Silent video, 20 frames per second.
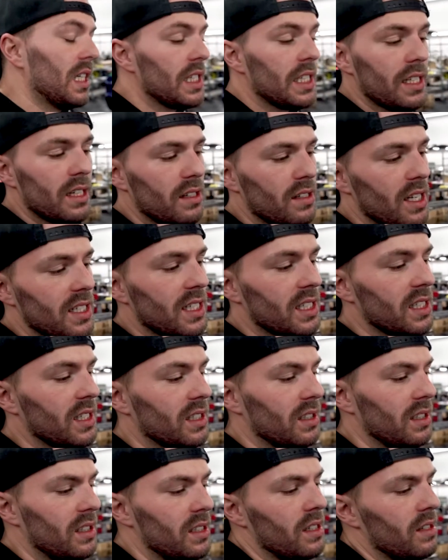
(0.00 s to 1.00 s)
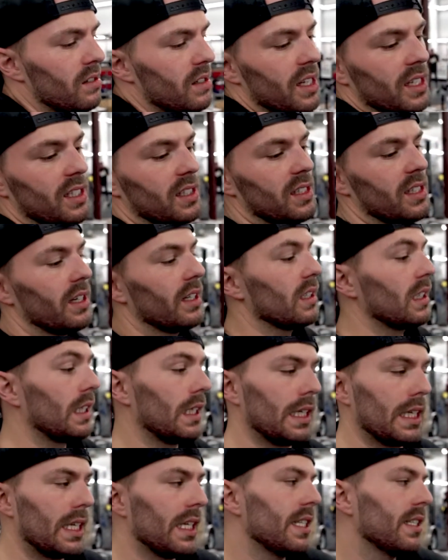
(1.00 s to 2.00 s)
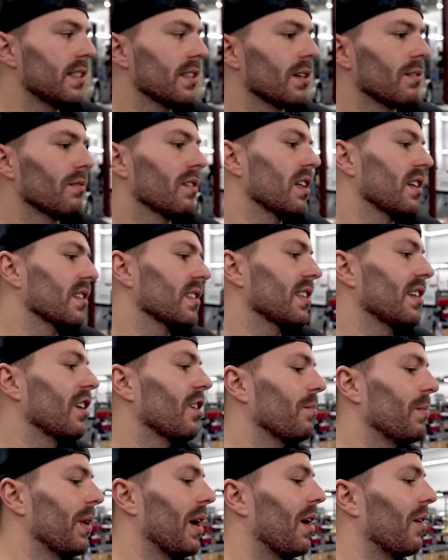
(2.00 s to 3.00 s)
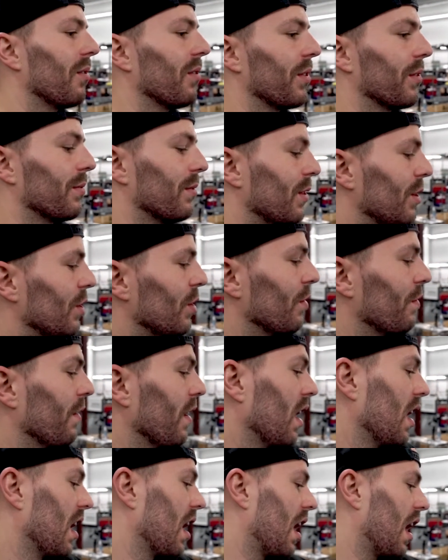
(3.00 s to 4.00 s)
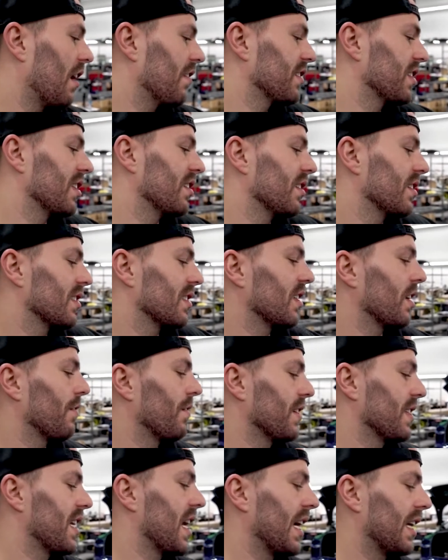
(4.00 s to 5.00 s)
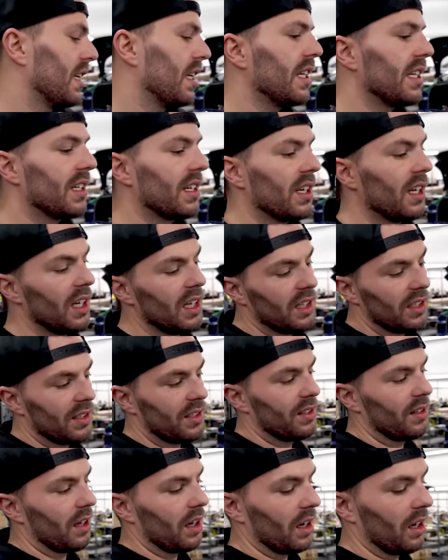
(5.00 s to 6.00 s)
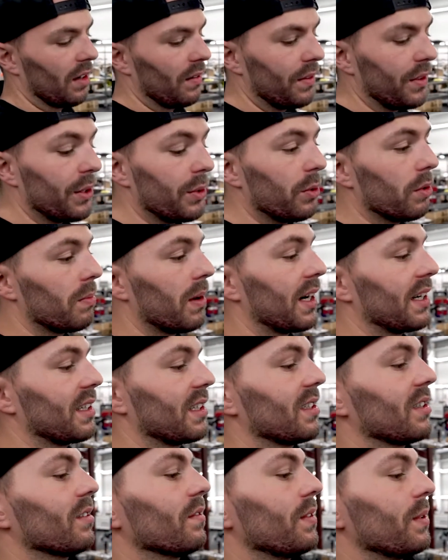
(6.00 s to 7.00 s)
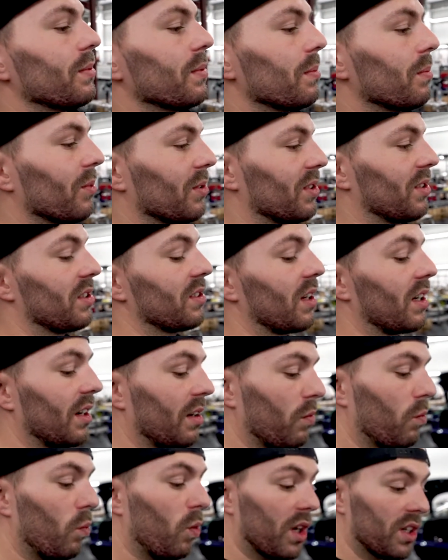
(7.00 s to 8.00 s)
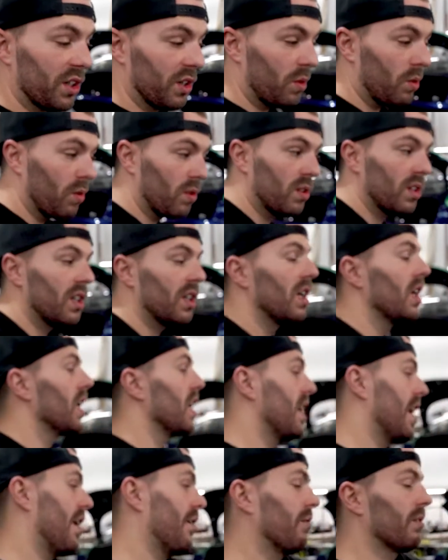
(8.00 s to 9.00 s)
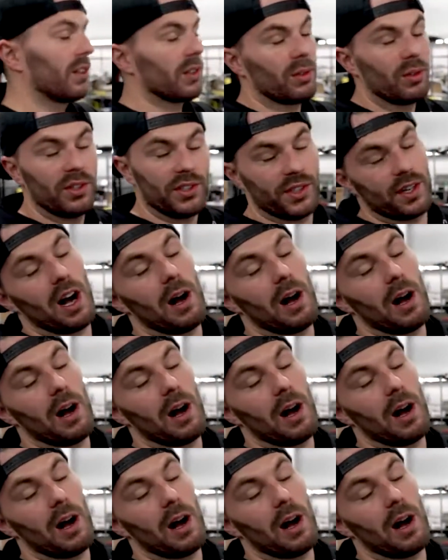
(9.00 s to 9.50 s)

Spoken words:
You don't necessarily need someone else to help you out with the roof. Obviously, there's a different technique. If you do it by yourself, you would more start in one corner and work towards your